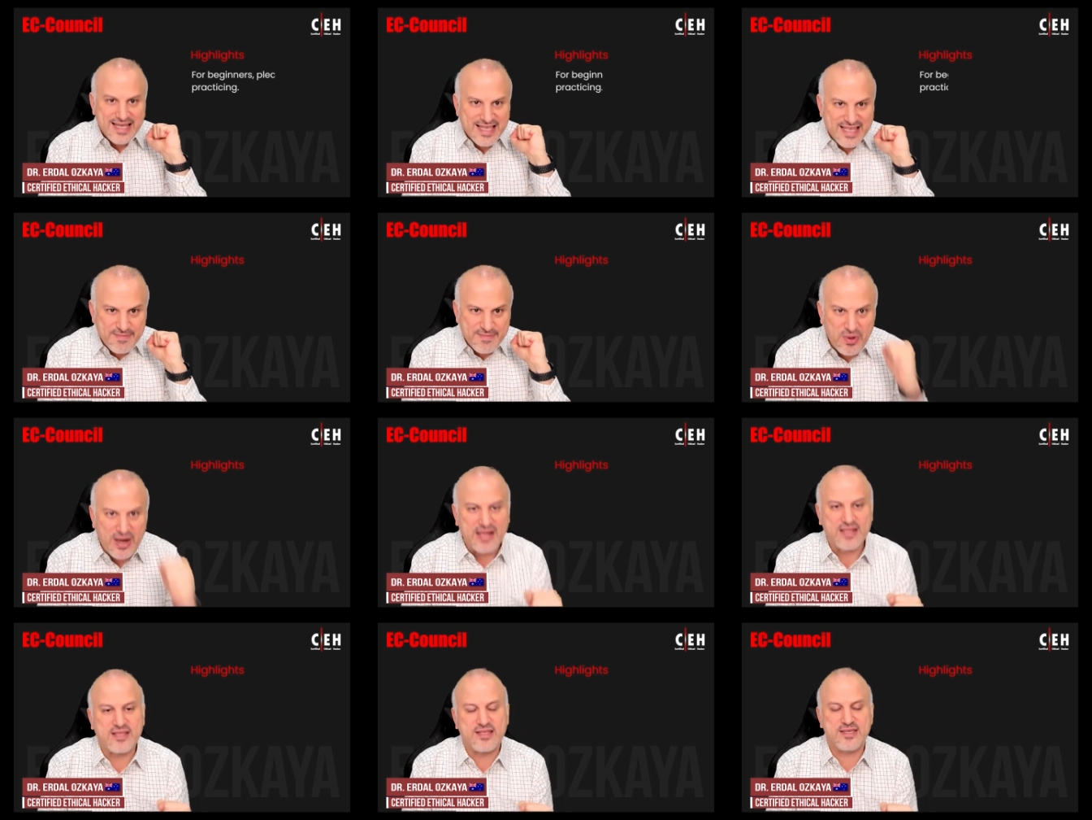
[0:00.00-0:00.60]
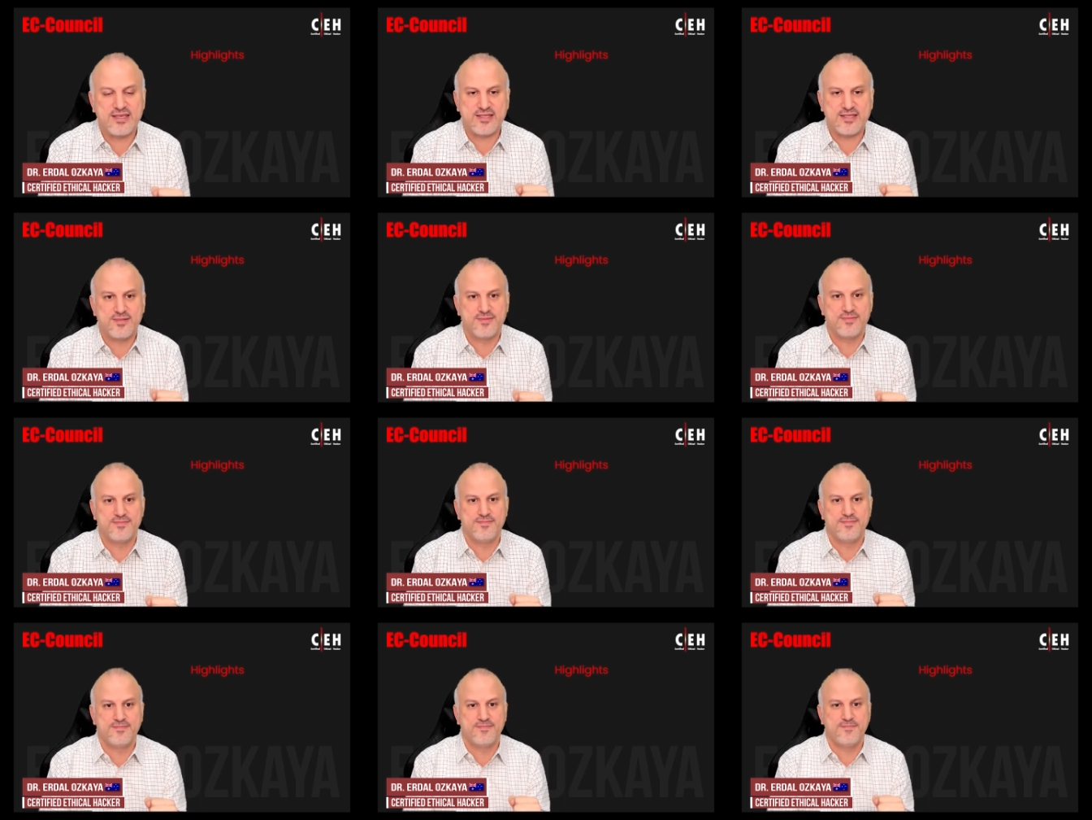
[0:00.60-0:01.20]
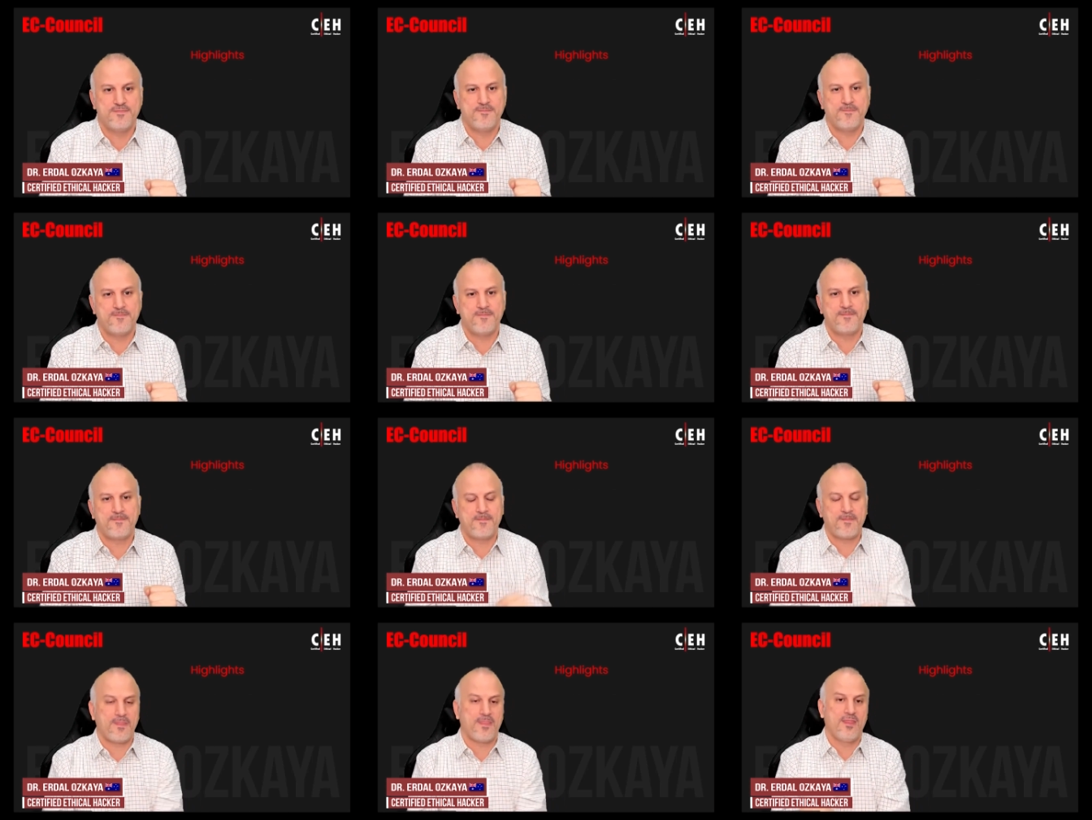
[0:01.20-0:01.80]
practice.
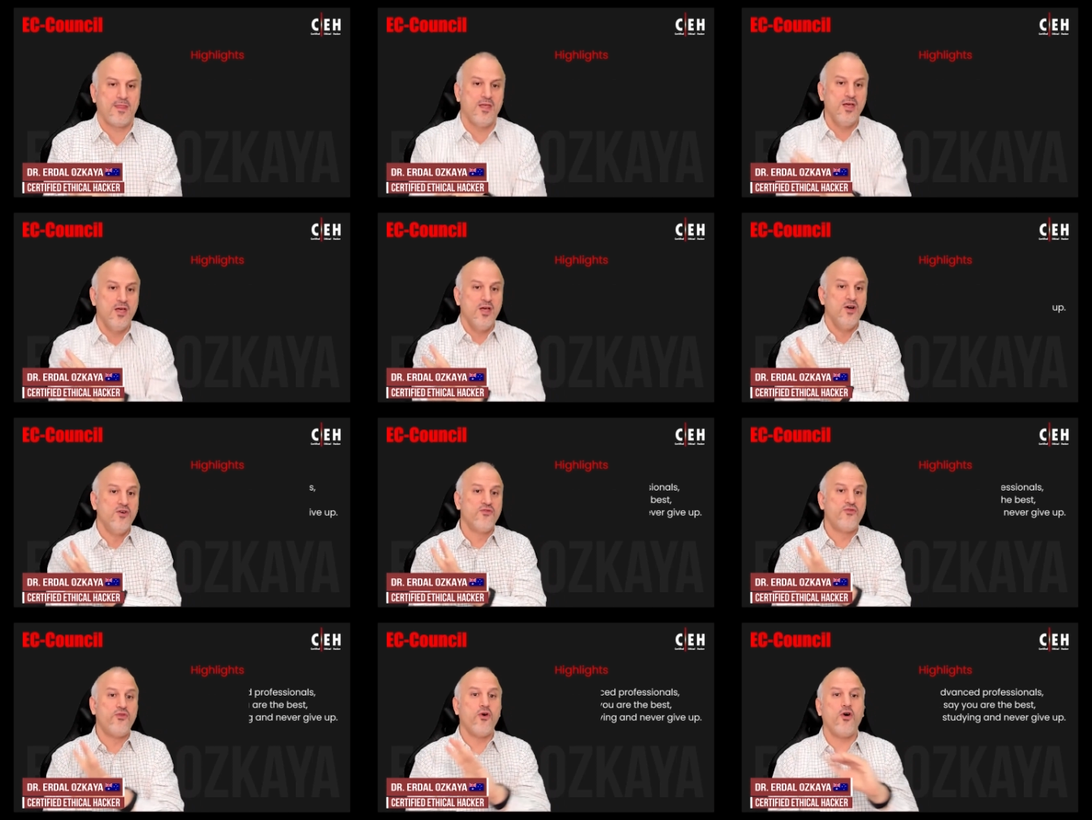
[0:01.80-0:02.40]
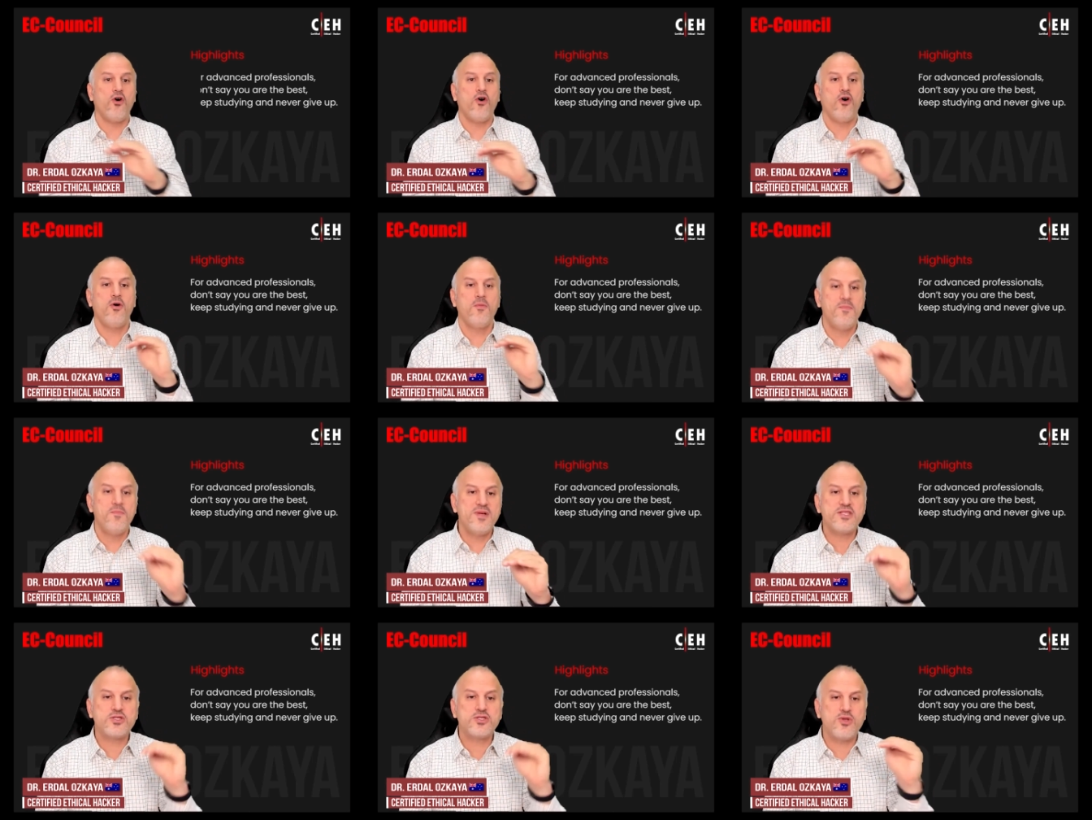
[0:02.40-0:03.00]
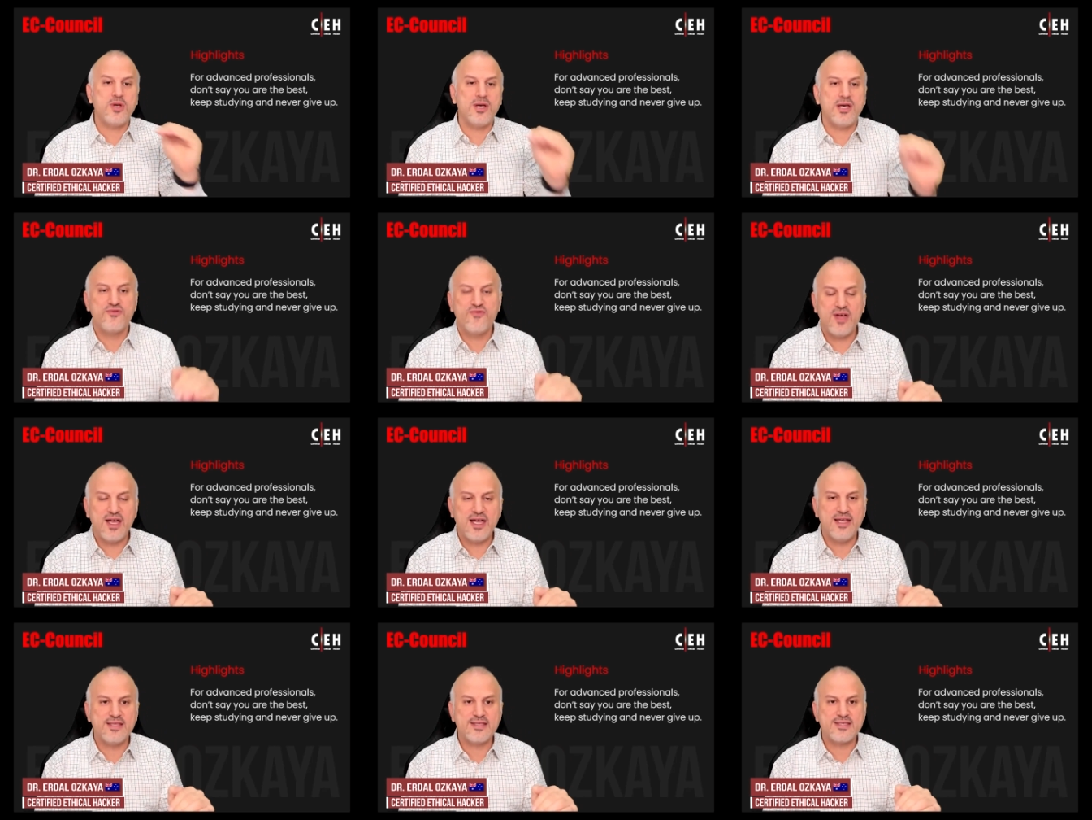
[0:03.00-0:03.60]
For mid to
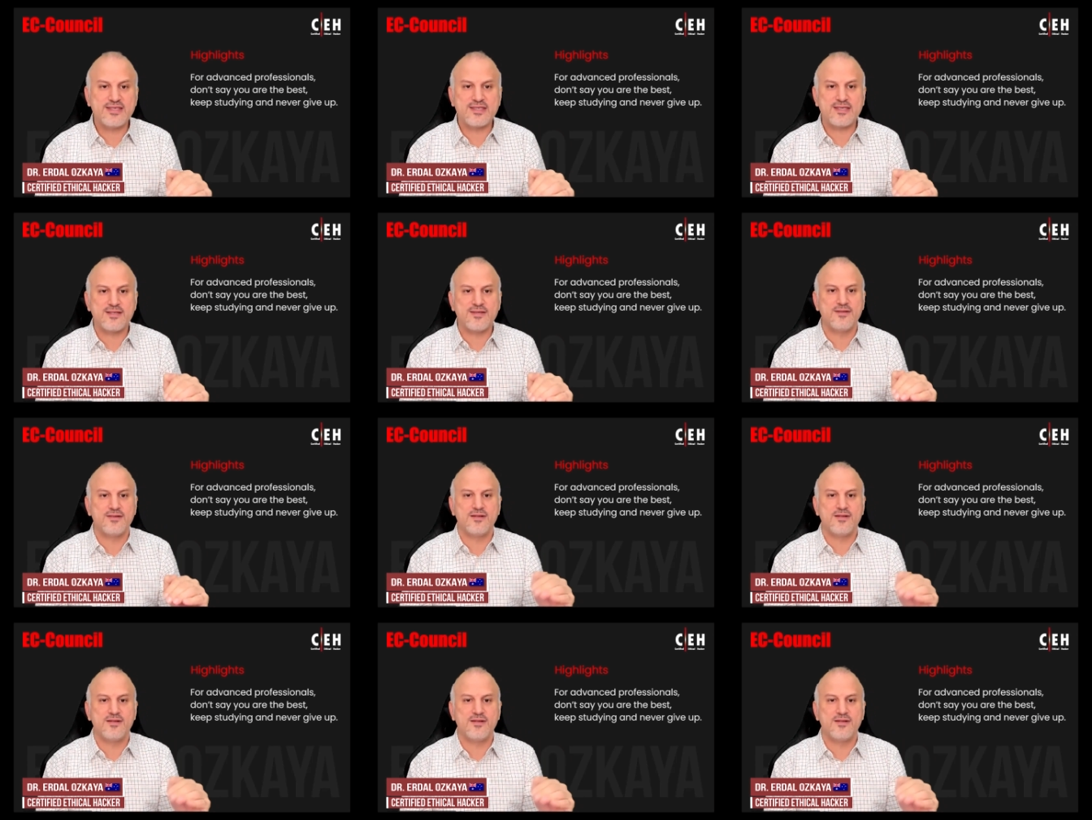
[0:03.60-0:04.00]
advance,